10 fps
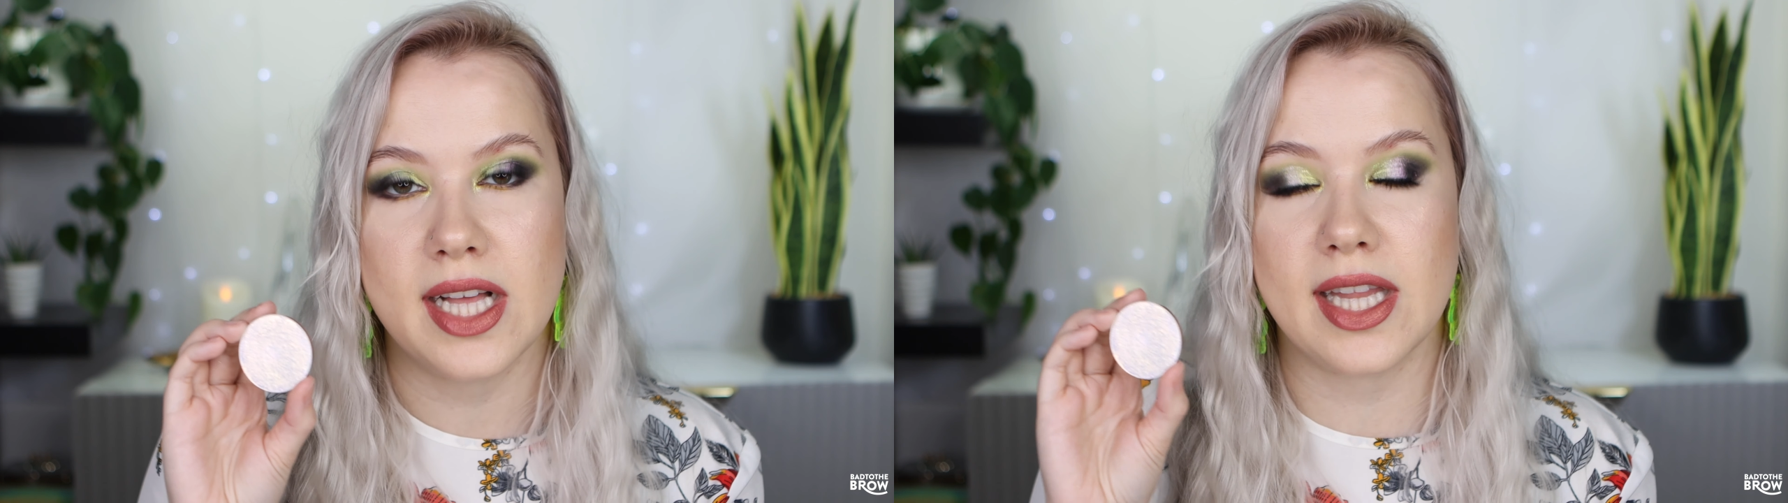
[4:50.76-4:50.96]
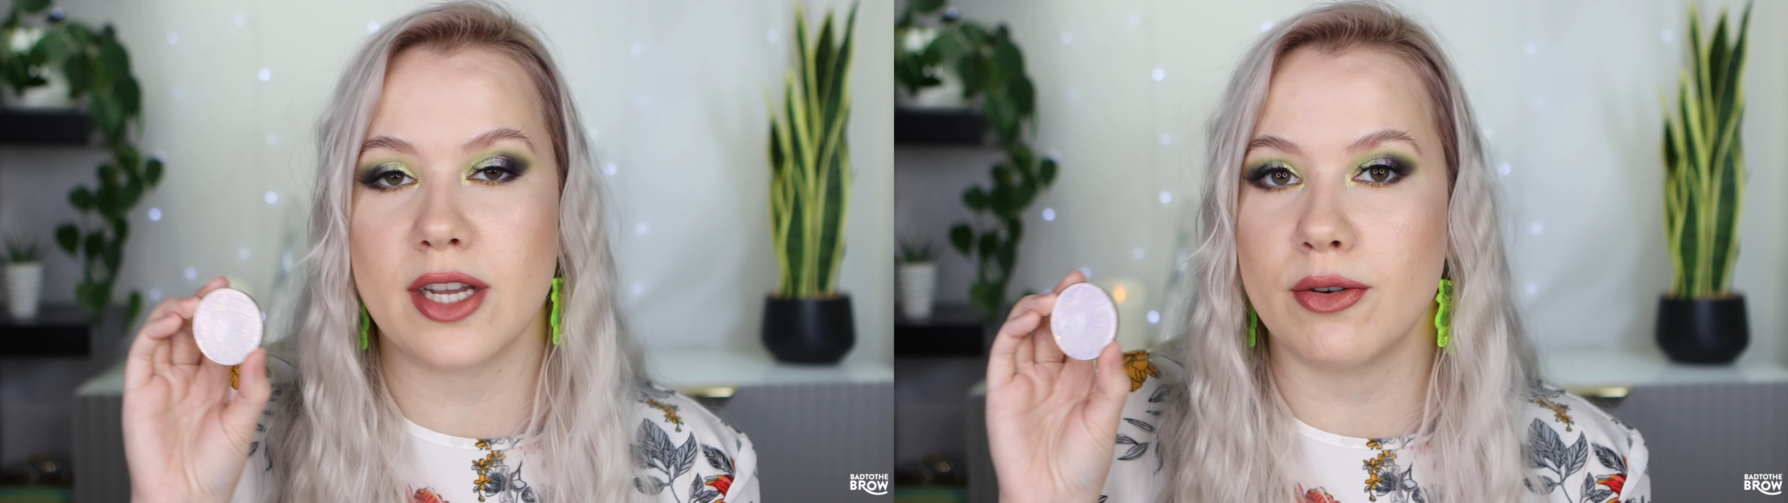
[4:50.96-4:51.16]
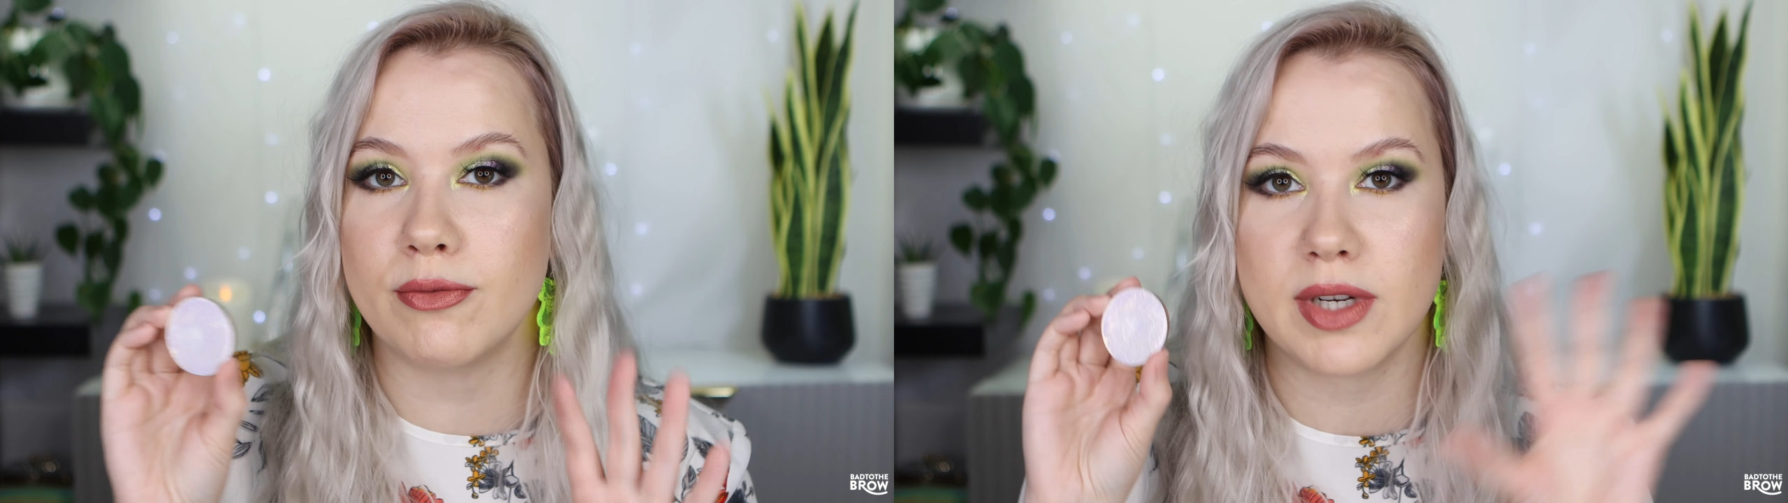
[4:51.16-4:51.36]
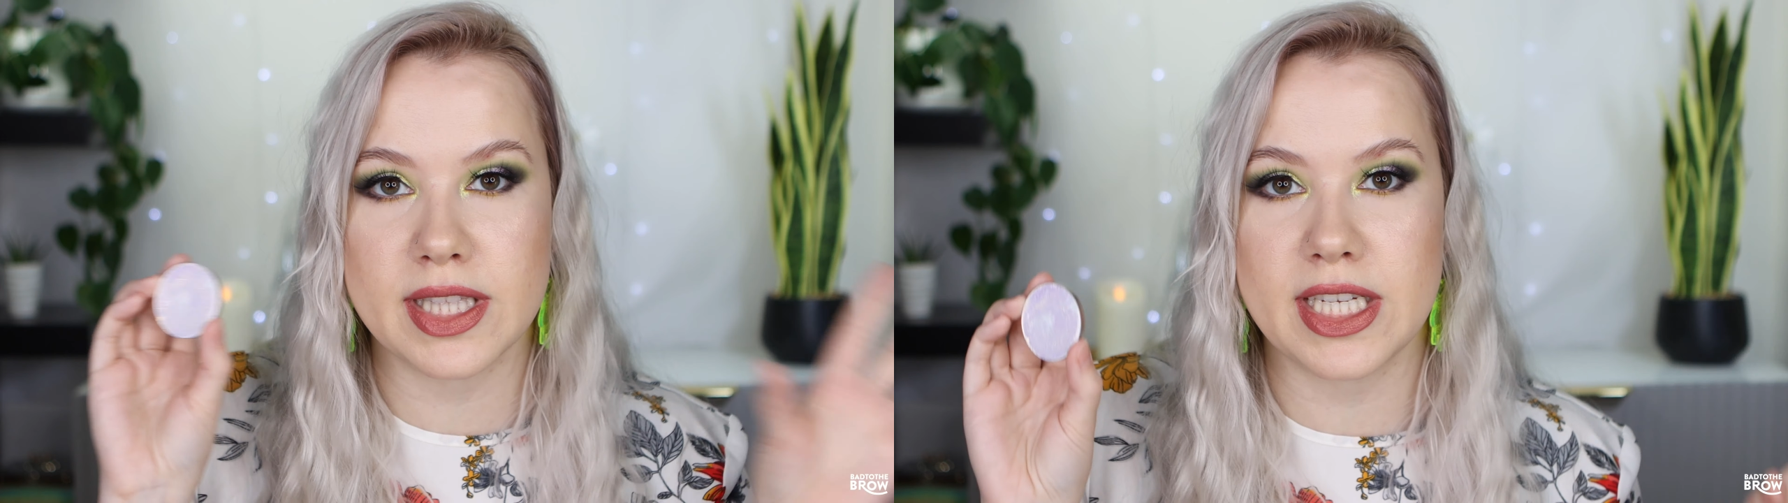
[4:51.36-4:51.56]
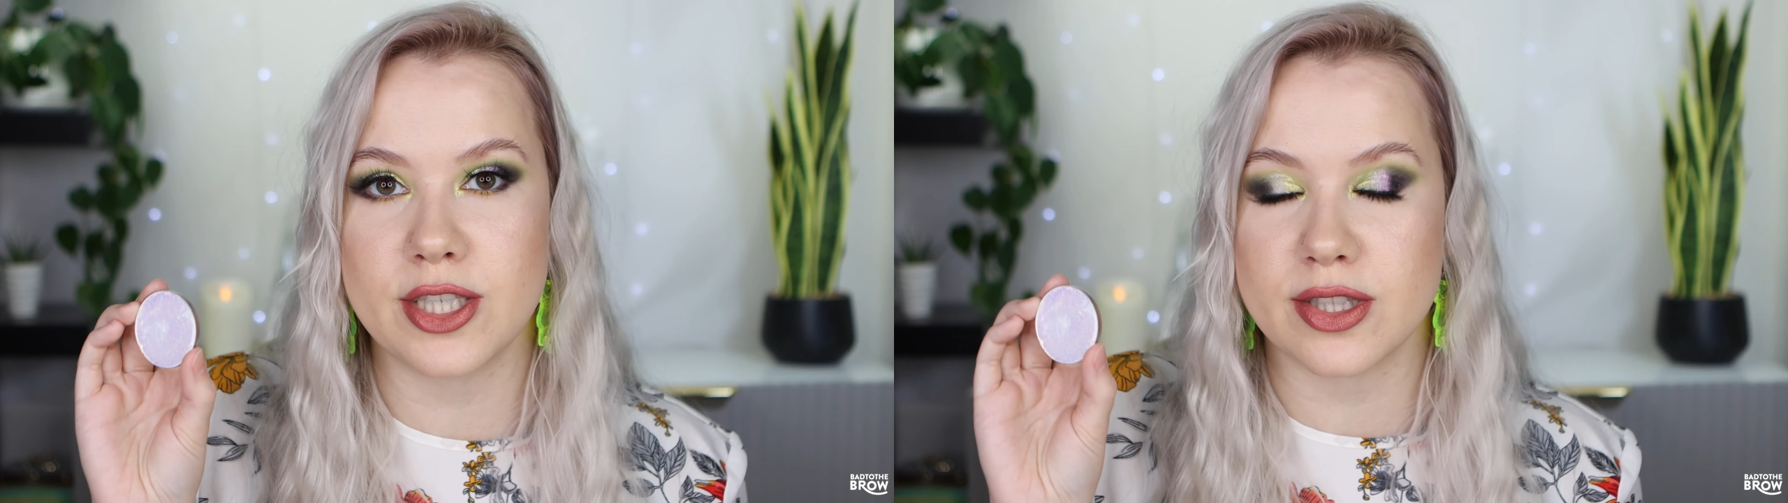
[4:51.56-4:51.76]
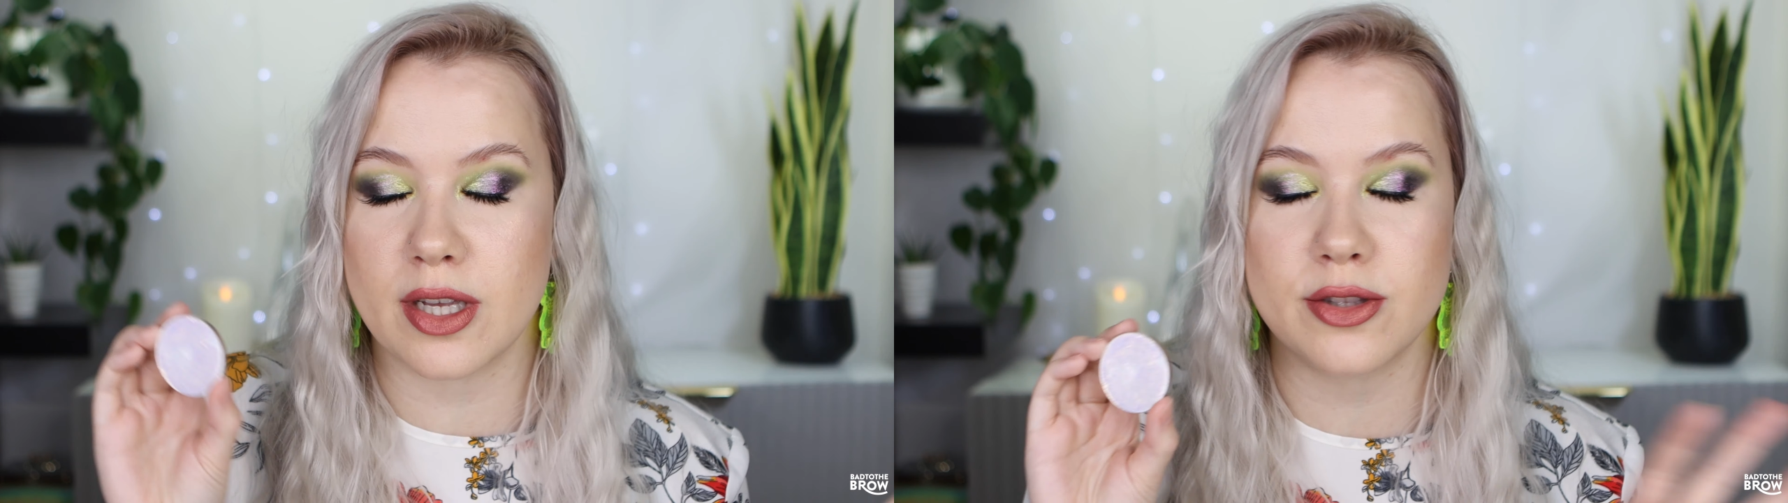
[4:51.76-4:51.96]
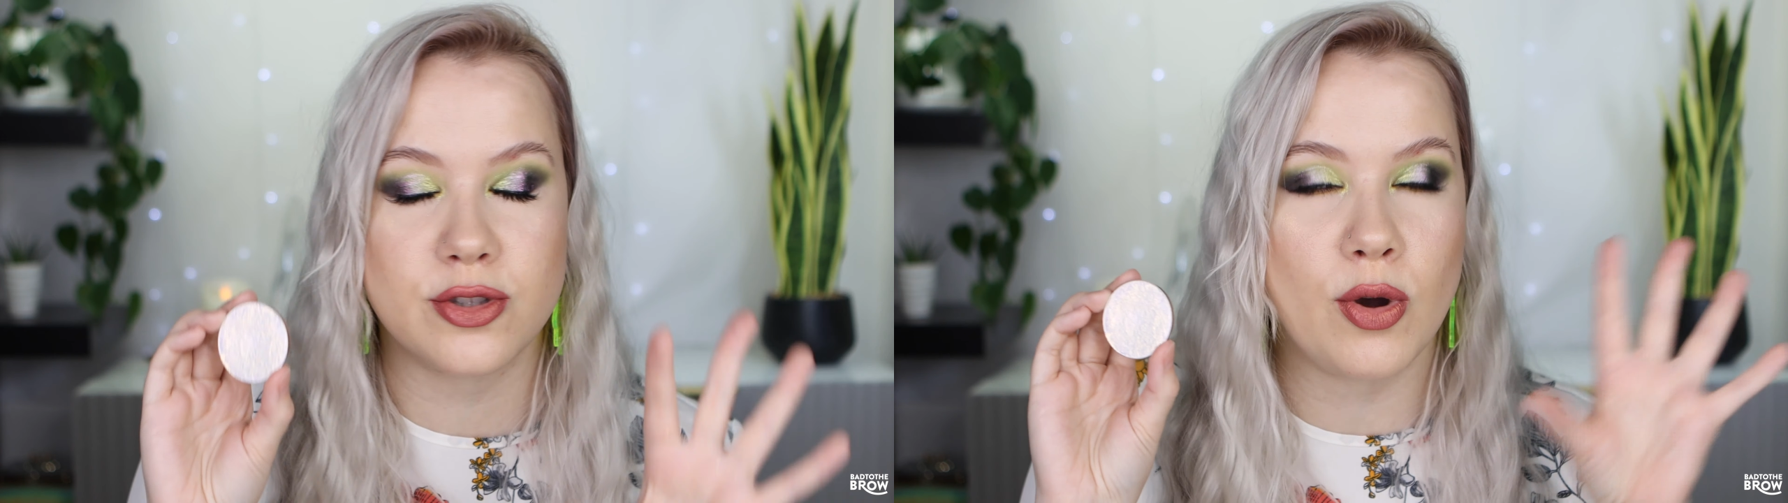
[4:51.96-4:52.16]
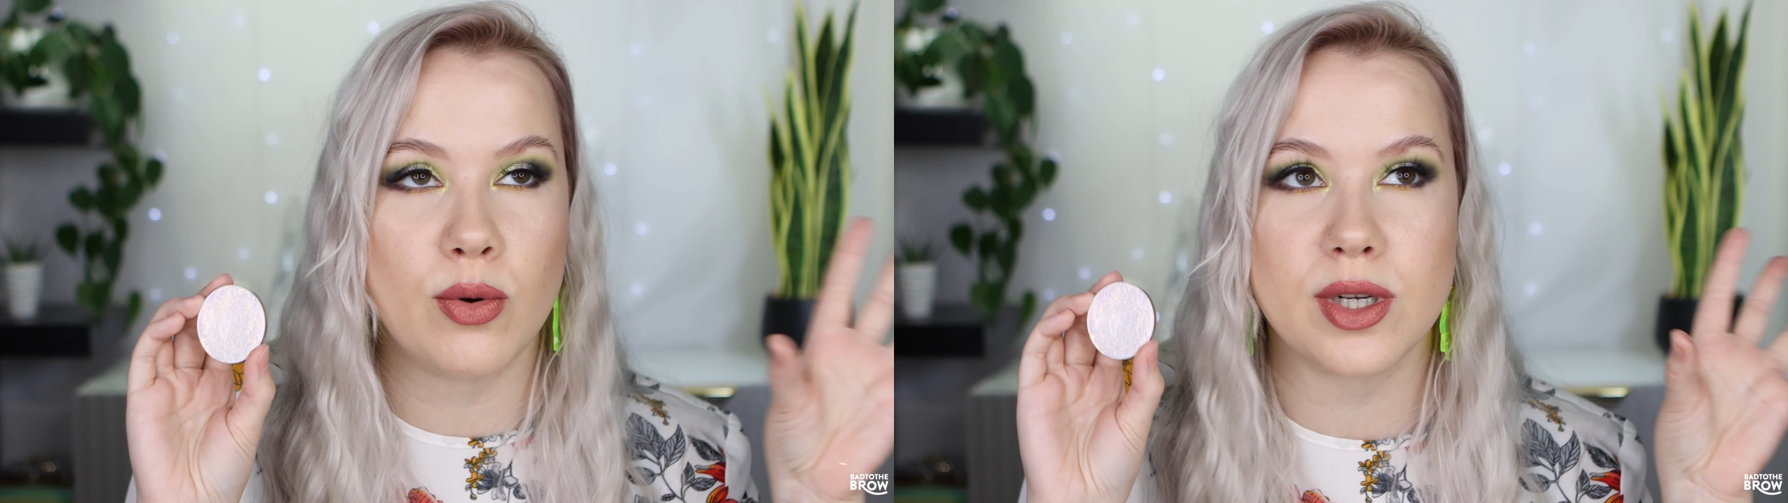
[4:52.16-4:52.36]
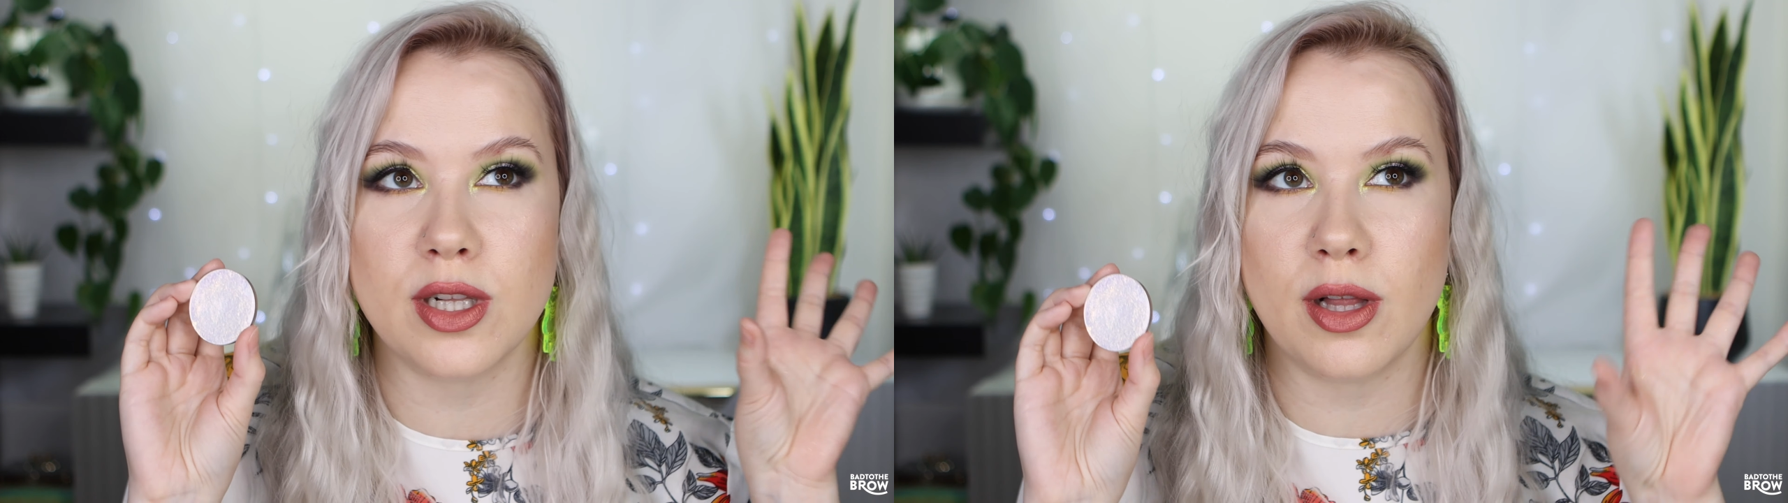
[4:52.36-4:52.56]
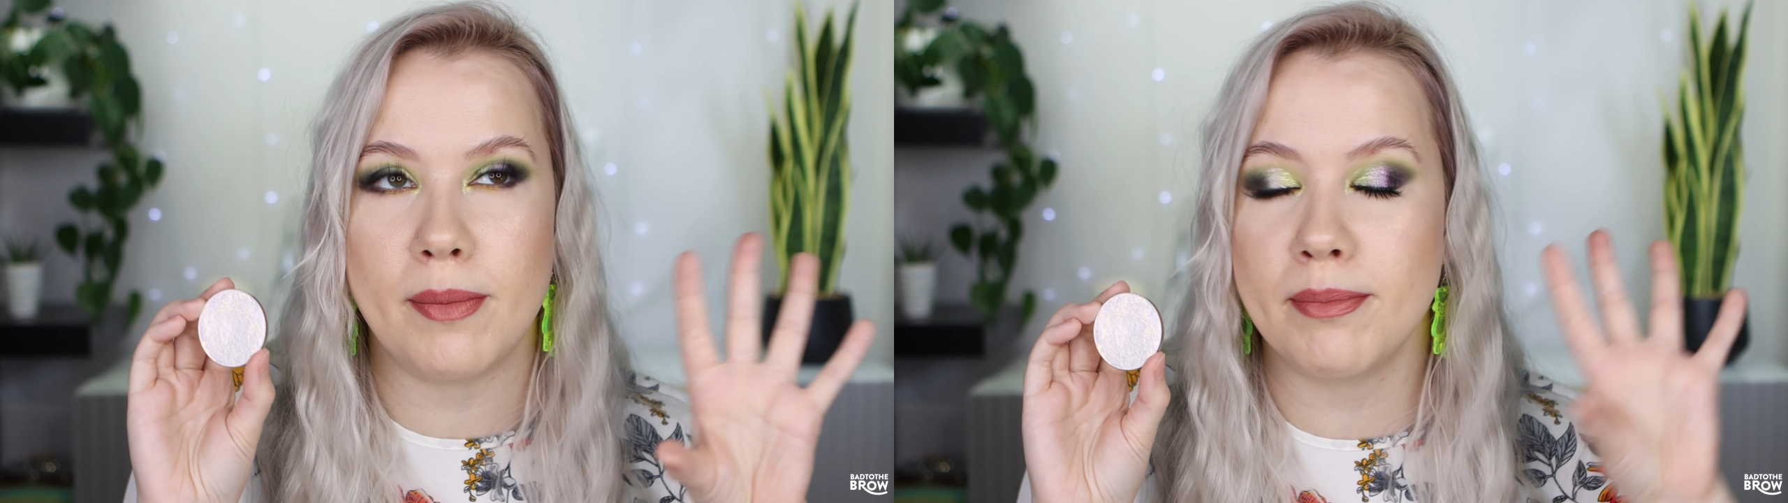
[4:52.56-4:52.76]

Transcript: like really just total